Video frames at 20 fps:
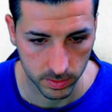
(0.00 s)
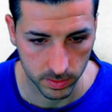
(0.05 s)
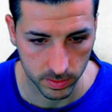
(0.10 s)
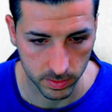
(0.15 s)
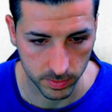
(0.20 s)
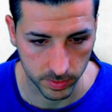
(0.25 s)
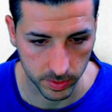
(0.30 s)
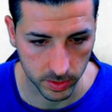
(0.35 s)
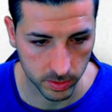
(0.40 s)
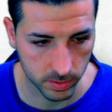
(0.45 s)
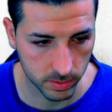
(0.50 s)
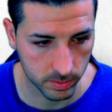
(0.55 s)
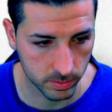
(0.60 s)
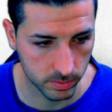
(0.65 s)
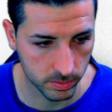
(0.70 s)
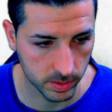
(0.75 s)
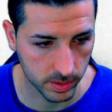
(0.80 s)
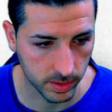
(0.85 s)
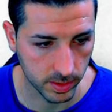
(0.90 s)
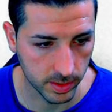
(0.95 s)
There we
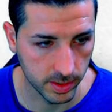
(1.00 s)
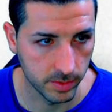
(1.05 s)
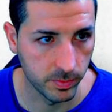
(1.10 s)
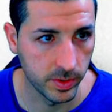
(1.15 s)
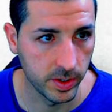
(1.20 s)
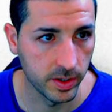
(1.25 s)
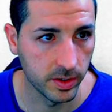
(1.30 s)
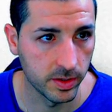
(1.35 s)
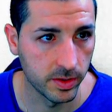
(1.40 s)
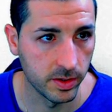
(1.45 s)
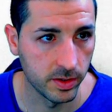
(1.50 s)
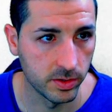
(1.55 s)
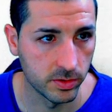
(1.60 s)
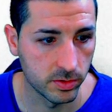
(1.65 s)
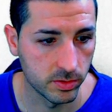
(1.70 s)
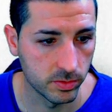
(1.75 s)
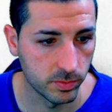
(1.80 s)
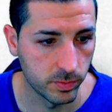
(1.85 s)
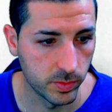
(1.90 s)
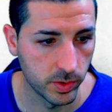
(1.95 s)
go, and then make these
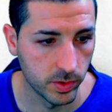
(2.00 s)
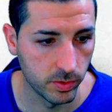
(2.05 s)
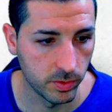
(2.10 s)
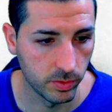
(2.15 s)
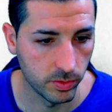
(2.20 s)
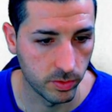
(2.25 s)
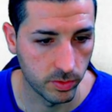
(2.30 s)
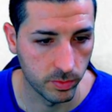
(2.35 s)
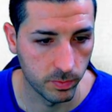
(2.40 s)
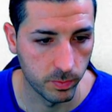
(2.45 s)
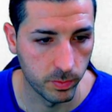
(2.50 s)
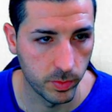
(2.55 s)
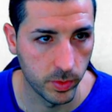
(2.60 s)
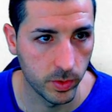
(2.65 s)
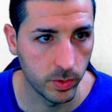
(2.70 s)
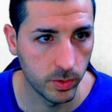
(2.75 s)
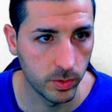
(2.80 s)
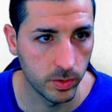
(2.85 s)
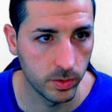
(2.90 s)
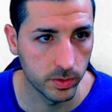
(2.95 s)
both
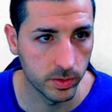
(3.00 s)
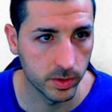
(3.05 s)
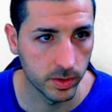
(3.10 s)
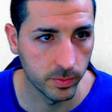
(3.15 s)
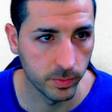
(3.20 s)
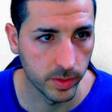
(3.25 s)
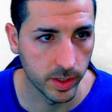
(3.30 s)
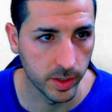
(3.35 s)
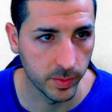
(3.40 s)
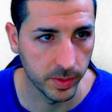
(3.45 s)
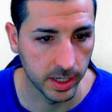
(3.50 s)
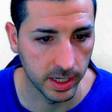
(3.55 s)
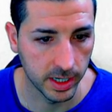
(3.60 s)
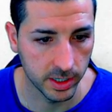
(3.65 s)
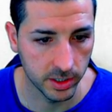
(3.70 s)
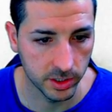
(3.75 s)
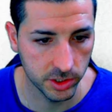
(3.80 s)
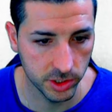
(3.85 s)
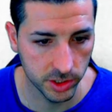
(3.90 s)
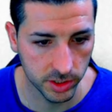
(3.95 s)
bold and maybe
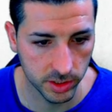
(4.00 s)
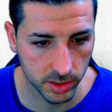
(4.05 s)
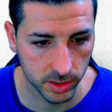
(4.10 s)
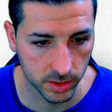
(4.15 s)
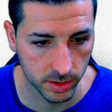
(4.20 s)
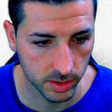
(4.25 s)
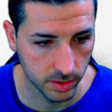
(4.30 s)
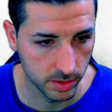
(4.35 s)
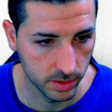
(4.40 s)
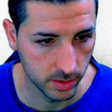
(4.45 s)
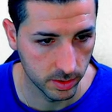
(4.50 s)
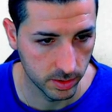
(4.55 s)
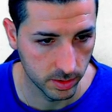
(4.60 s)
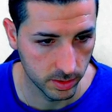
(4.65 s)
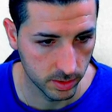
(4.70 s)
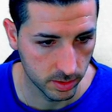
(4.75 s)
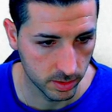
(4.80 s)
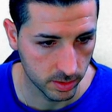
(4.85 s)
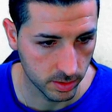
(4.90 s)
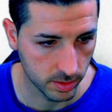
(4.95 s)
larger,
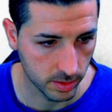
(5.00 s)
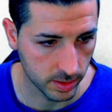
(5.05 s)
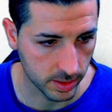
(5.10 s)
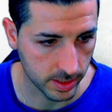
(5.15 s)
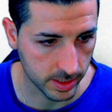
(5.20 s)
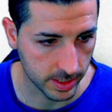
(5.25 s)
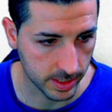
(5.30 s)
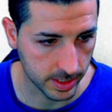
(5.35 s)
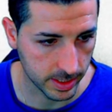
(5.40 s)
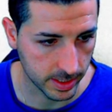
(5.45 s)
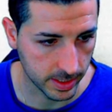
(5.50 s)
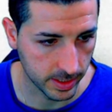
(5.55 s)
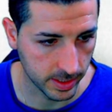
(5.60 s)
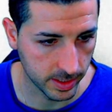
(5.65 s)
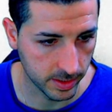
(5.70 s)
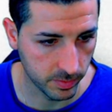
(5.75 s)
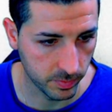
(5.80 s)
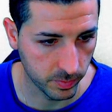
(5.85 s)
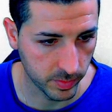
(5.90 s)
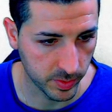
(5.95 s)
and
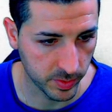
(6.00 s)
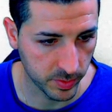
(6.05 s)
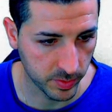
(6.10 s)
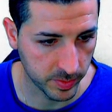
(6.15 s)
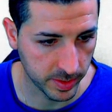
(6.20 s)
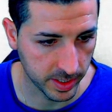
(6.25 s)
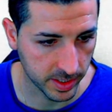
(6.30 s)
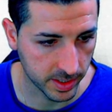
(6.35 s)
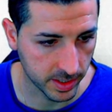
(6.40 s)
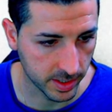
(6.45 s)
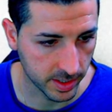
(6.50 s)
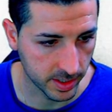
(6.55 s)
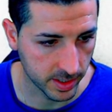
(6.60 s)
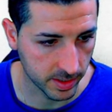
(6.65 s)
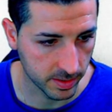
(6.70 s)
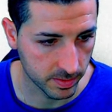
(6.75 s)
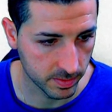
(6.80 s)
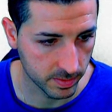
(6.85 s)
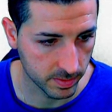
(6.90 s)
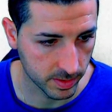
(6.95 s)
then maybe make the
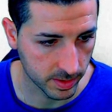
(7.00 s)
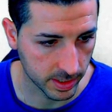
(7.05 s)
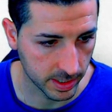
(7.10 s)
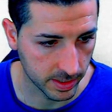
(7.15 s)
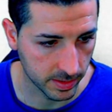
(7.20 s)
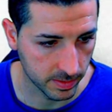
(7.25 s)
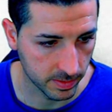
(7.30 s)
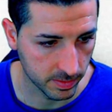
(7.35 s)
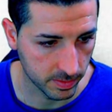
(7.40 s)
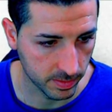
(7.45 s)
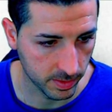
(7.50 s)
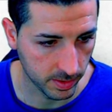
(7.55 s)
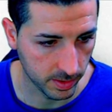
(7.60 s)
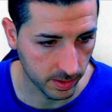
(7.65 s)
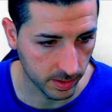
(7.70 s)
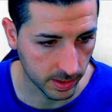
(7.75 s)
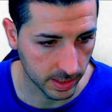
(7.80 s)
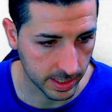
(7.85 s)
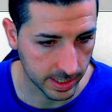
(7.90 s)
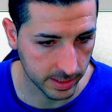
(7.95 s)

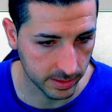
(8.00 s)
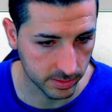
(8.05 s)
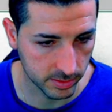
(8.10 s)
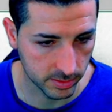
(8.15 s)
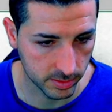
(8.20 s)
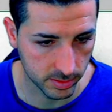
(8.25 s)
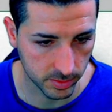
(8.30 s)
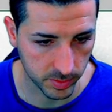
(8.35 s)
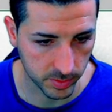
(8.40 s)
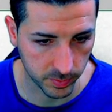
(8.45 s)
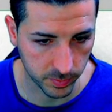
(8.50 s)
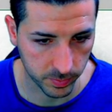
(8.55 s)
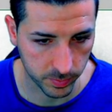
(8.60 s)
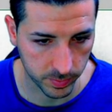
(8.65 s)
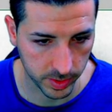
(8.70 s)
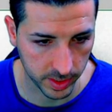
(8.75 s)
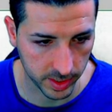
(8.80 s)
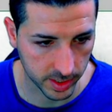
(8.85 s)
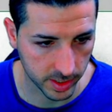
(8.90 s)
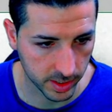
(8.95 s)
lines a bit
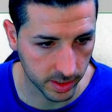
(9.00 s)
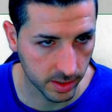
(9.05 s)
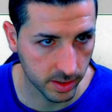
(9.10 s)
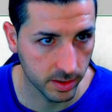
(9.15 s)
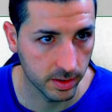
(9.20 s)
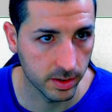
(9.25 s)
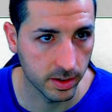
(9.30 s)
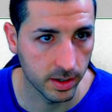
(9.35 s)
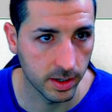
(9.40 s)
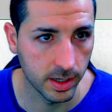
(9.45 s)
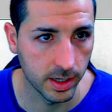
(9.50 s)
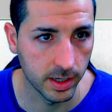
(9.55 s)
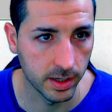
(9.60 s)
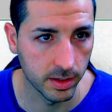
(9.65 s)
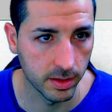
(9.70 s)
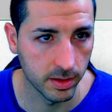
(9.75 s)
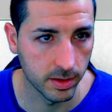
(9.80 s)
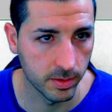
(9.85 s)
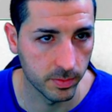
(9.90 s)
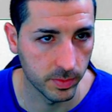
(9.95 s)
bigger, aligning
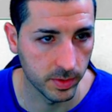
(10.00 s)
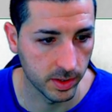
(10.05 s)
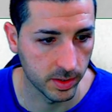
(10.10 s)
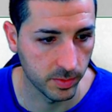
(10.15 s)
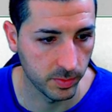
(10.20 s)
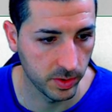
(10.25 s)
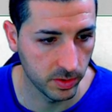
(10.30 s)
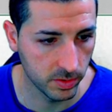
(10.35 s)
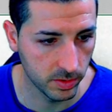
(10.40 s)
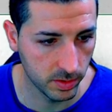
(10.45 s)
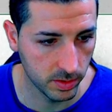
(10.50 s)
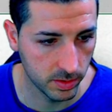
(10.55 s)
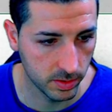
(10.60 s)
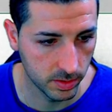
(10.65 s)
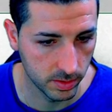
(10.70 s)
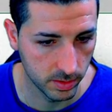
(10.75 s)
them in the middle.